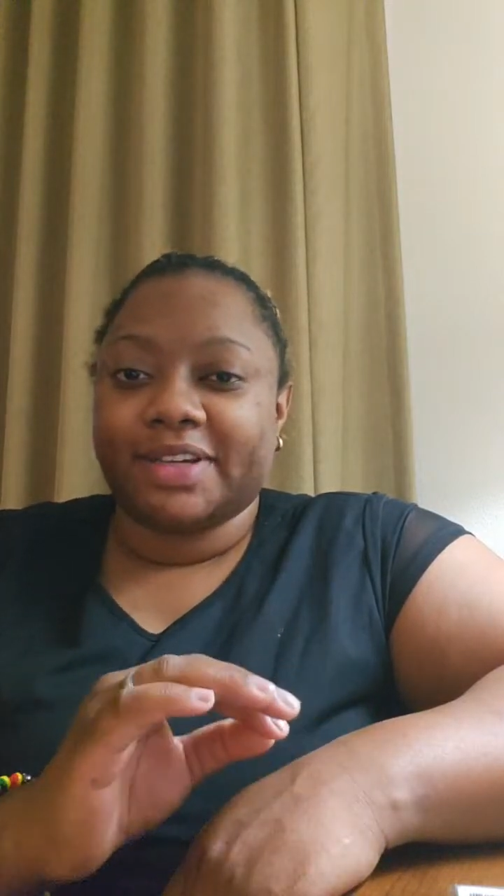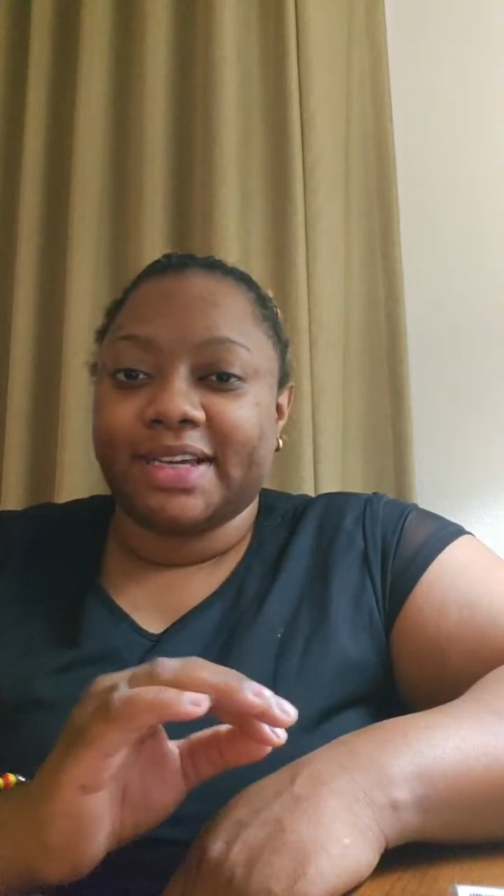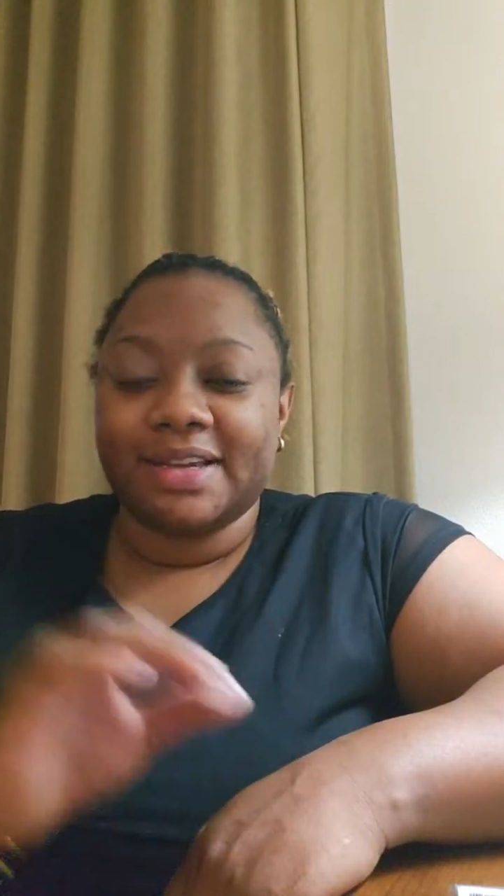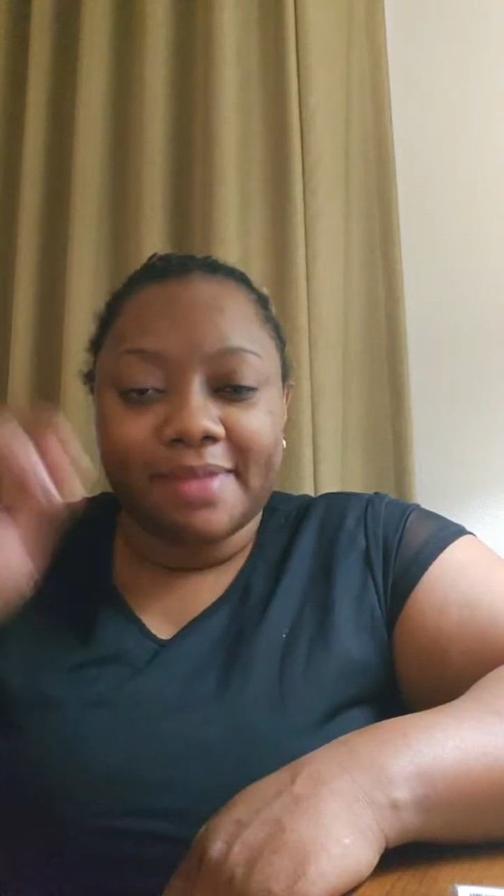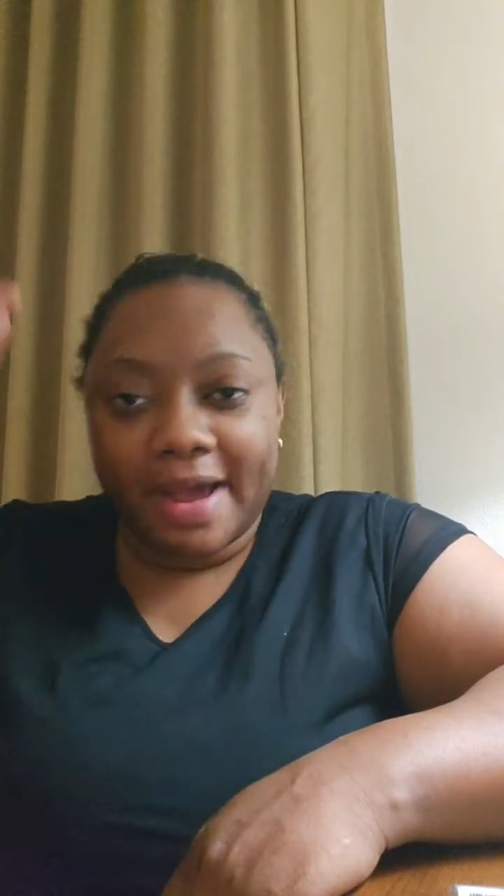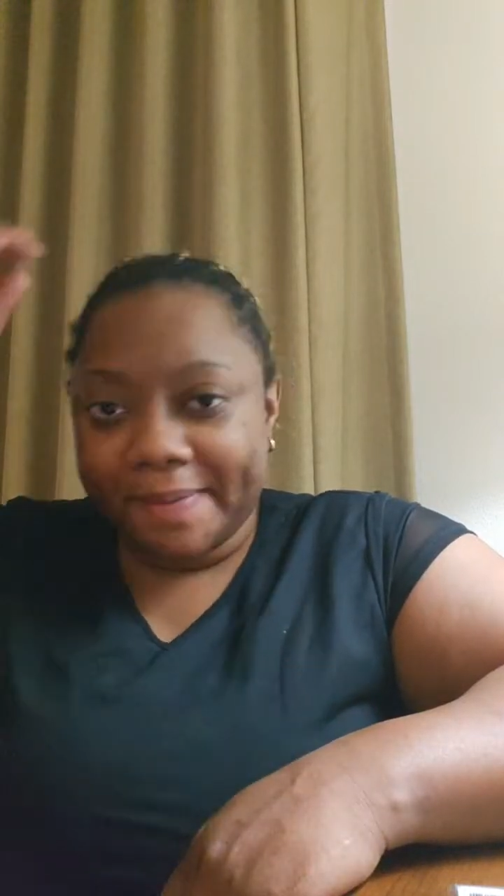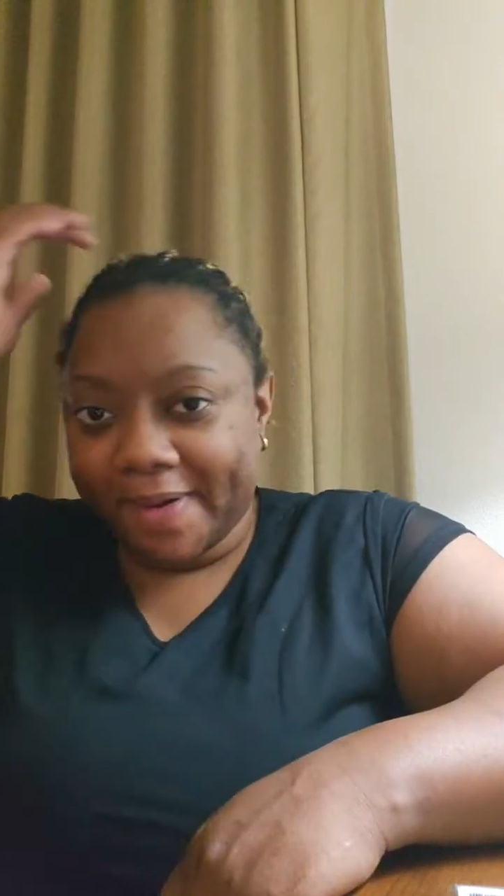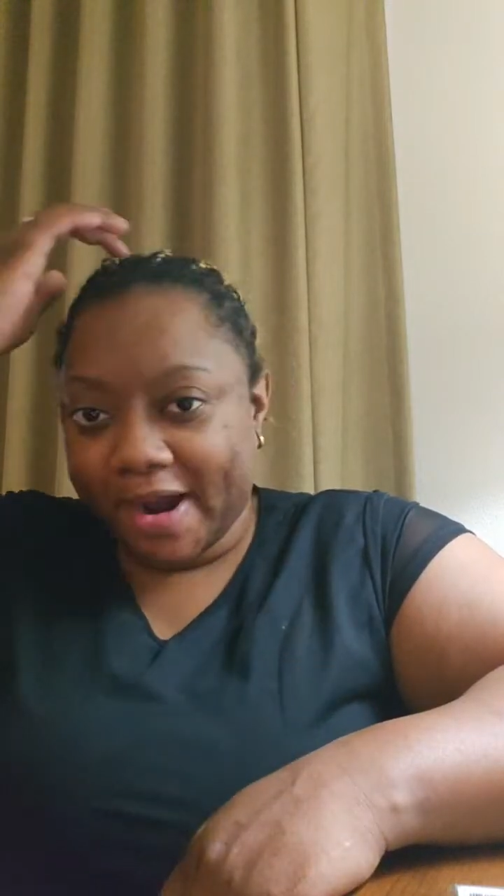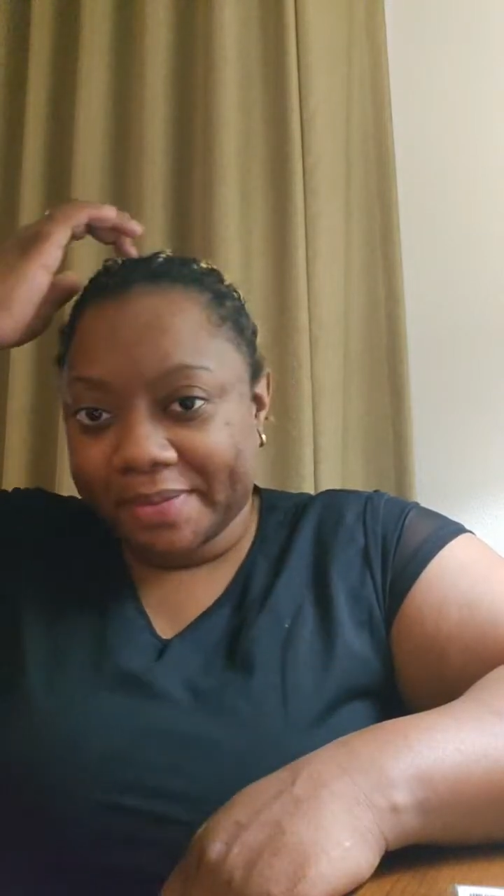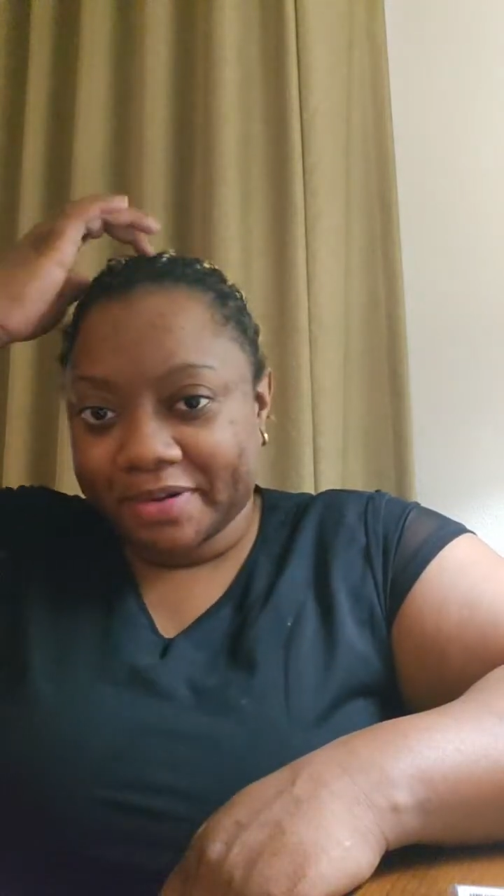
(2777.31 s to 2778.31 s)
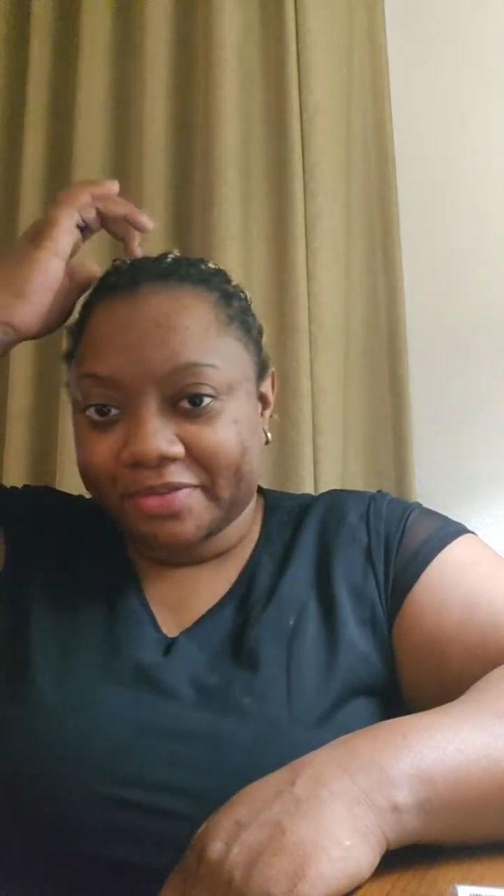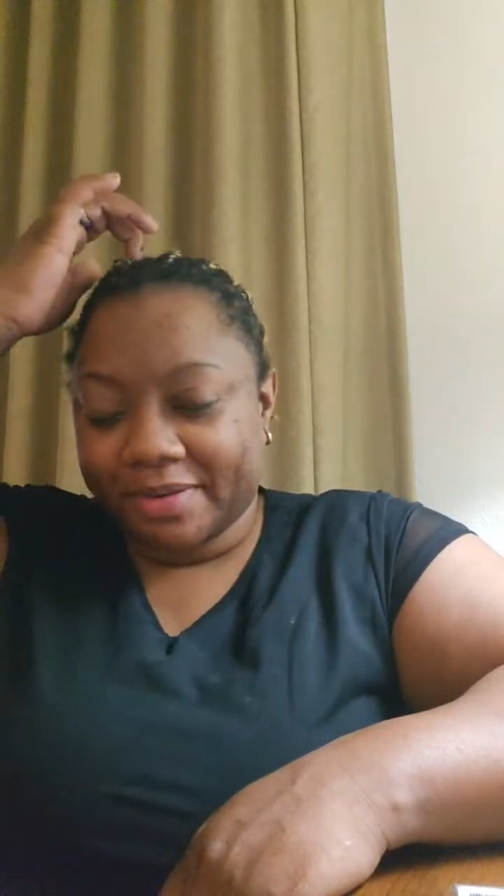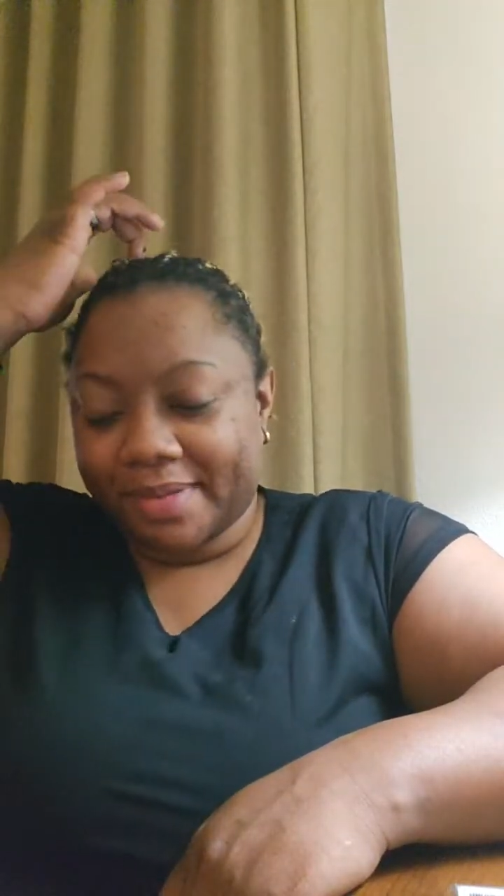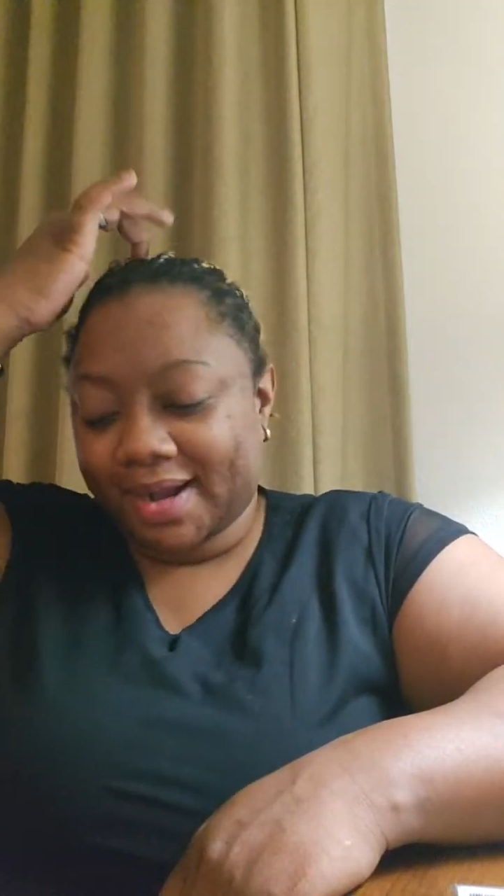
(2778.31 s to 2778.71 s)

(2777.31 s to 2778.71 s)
in my apartment from my